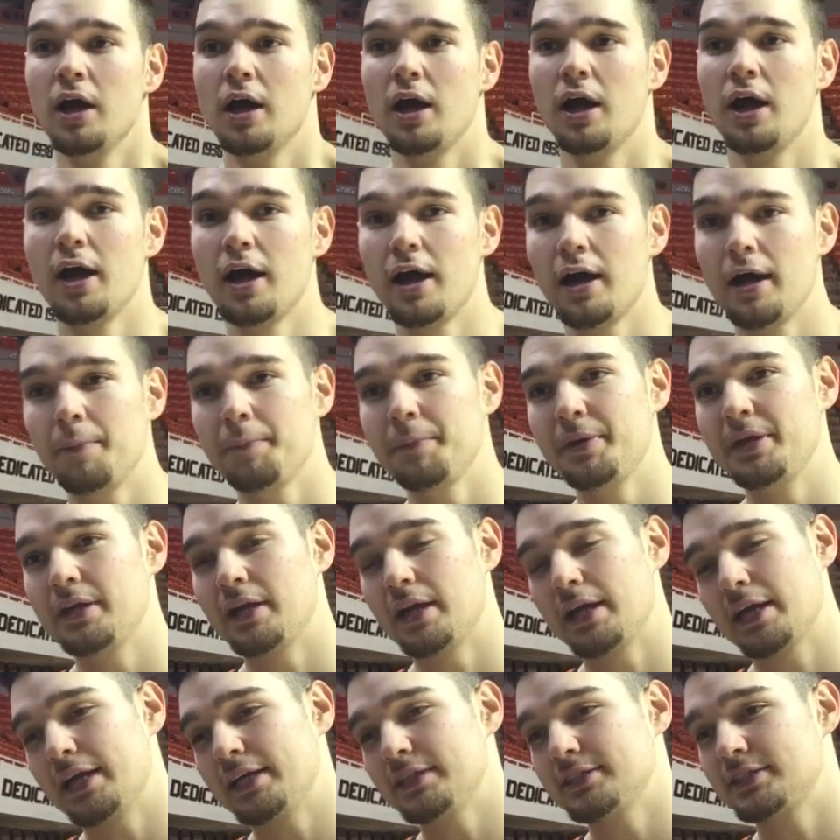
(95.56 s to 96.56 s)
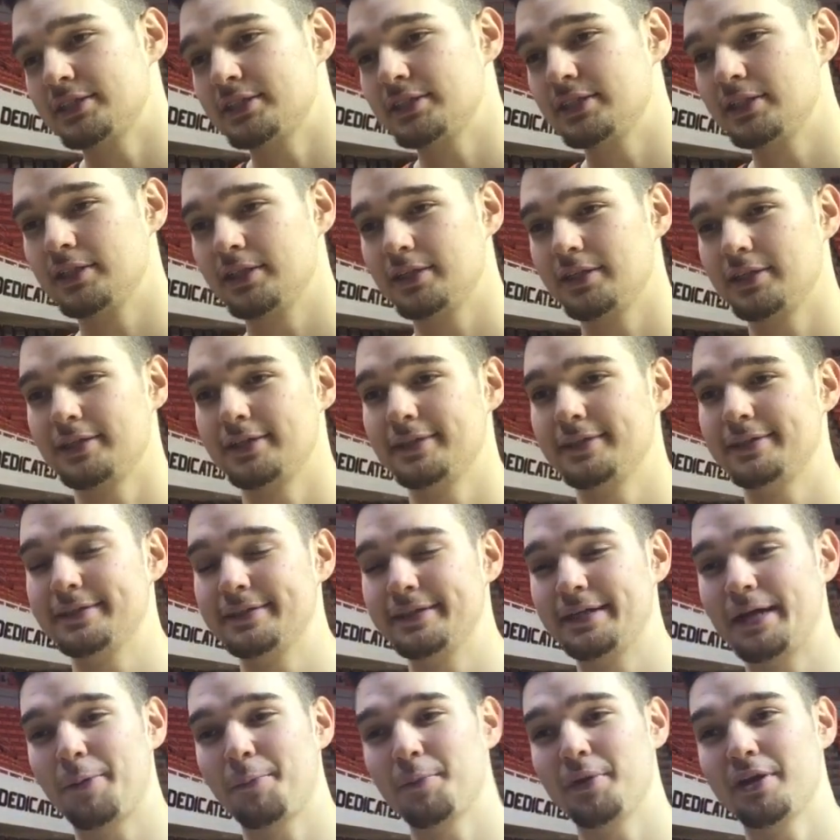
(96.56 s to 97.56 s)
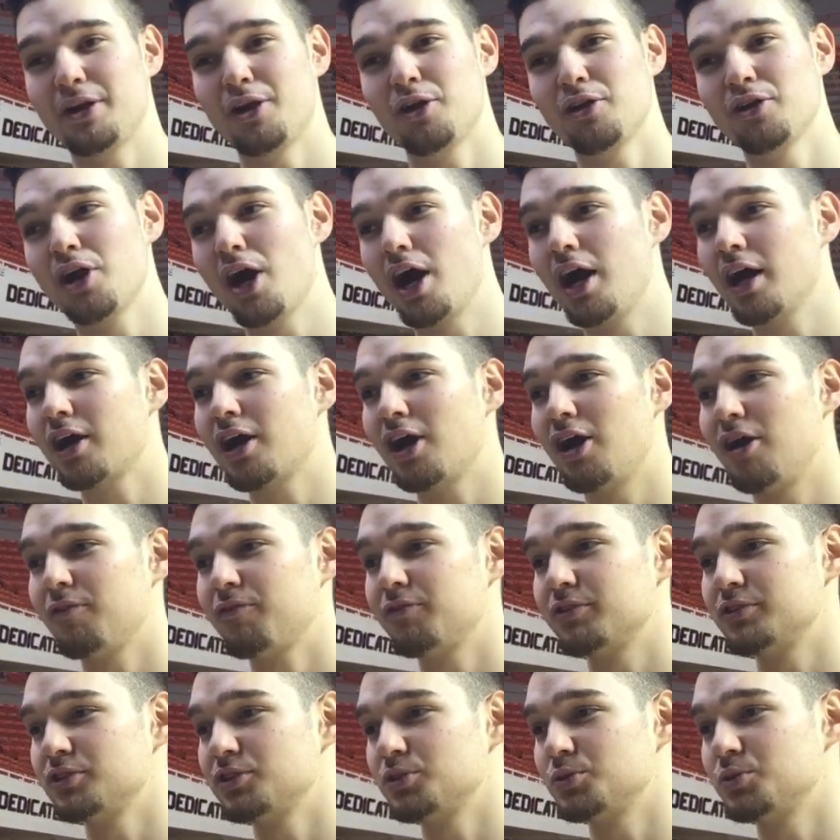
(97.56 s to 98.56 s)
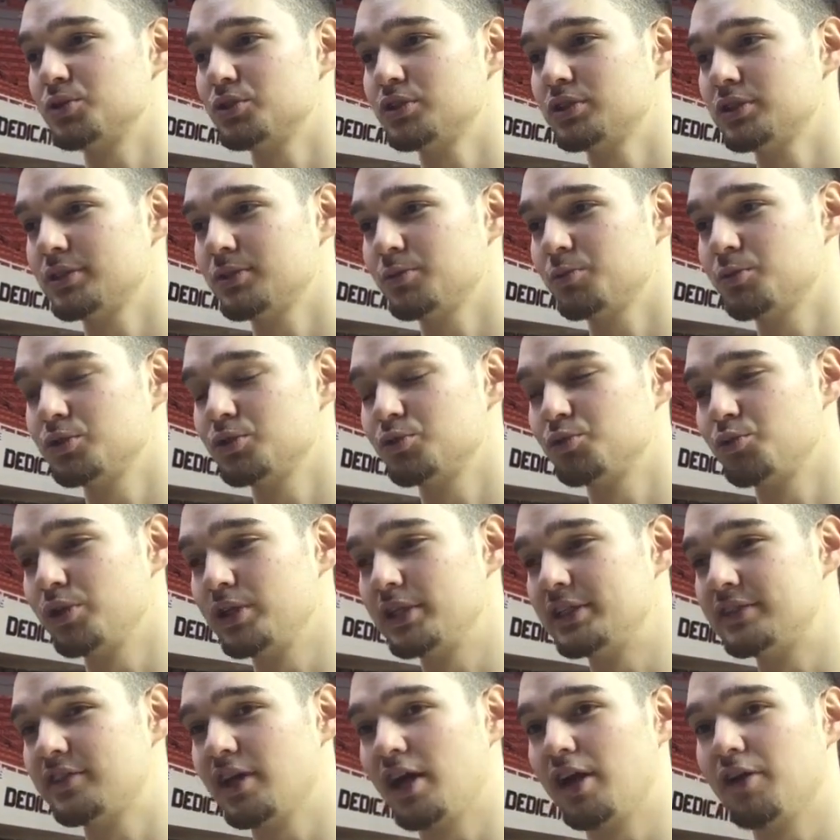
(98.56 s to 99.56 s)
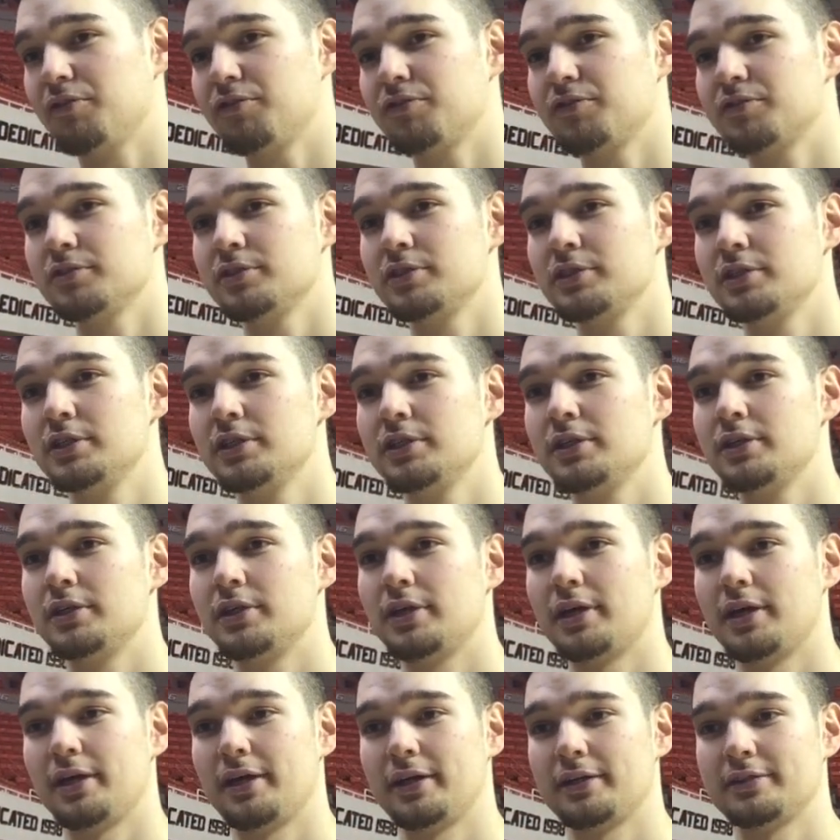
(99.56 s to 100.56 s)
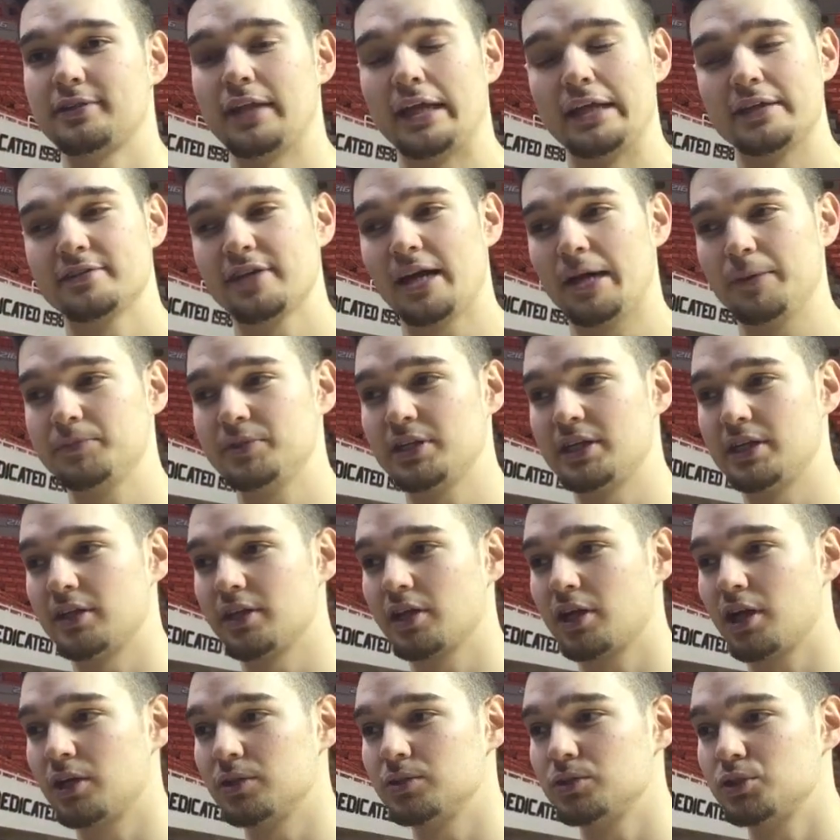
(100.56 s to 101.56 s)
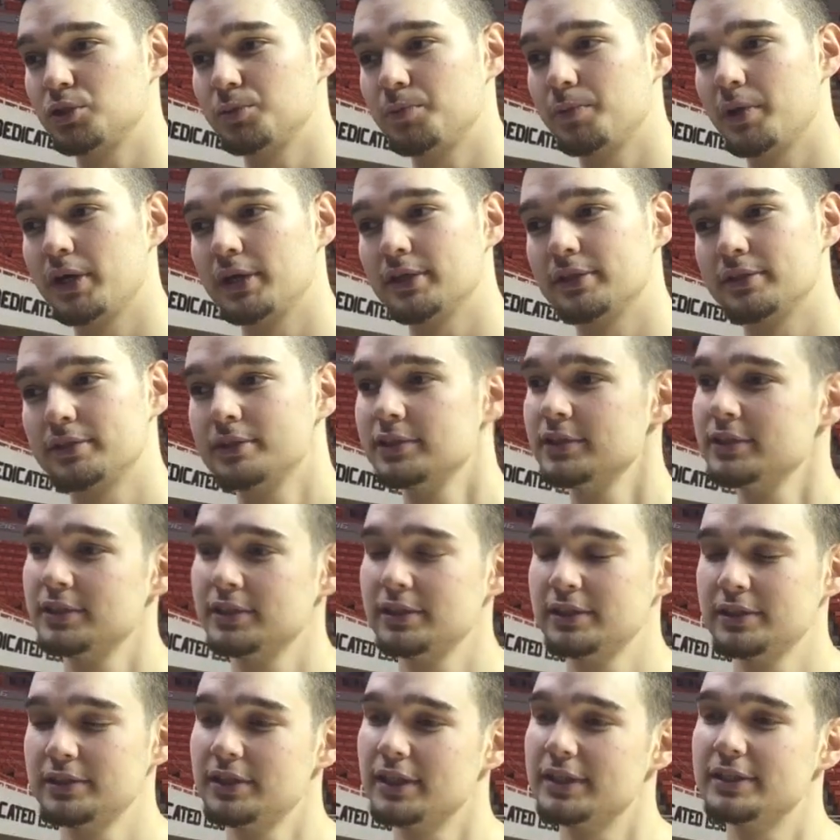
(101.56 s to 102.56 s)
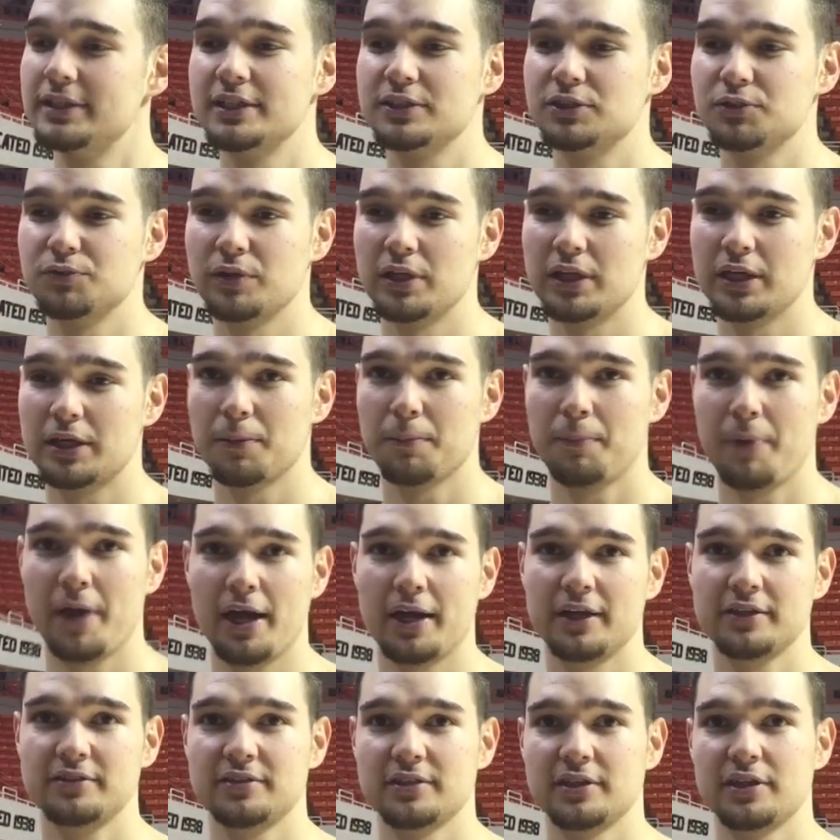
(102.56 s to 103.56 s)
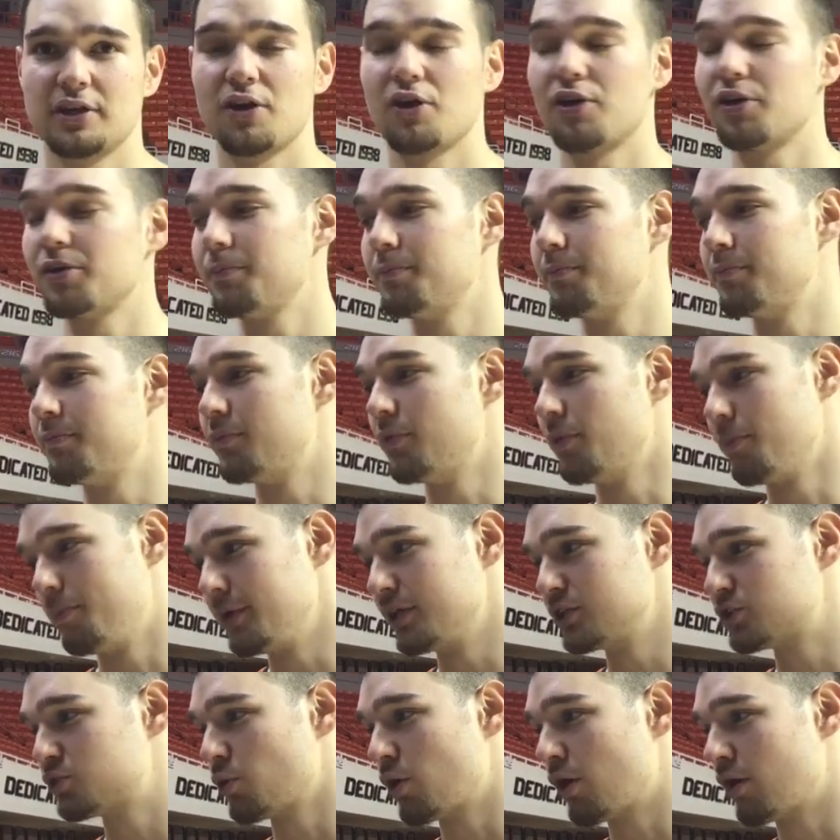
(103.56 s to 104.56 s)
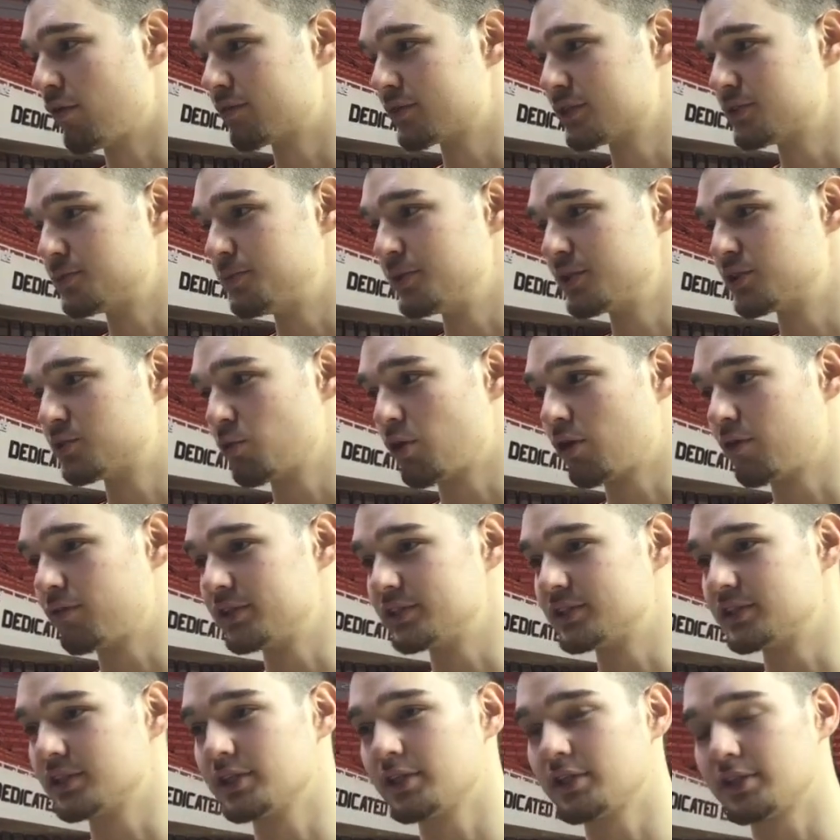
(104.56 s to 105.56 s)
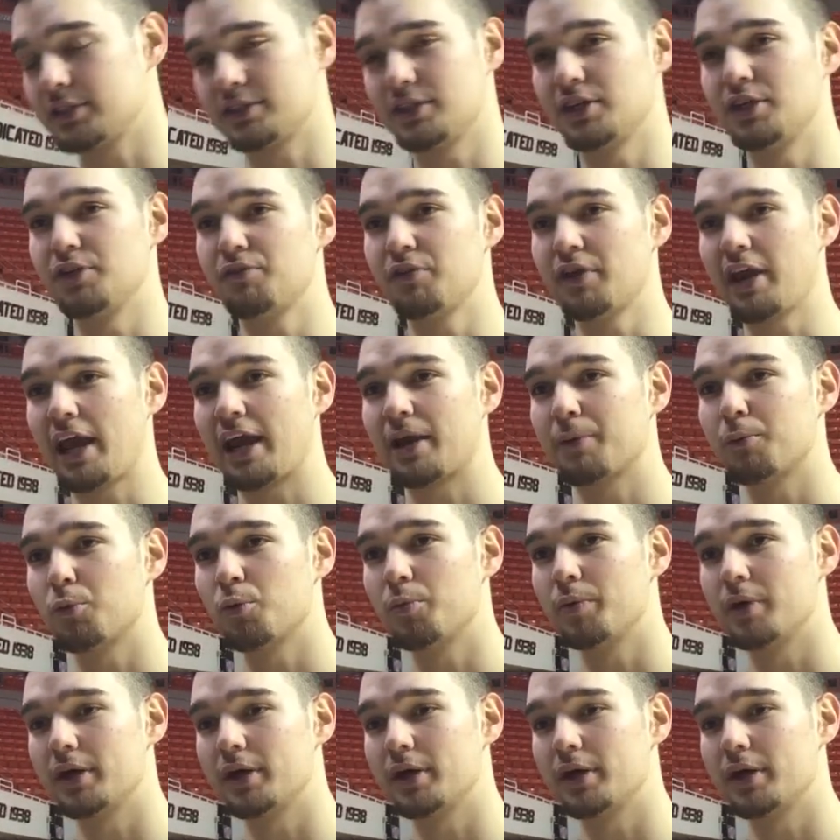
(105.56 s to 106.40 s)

I mean, our non-conference was really tough, like top 10 in the country, but that doesn't really compare to the Big 12, because Big 12 is it's a different animal.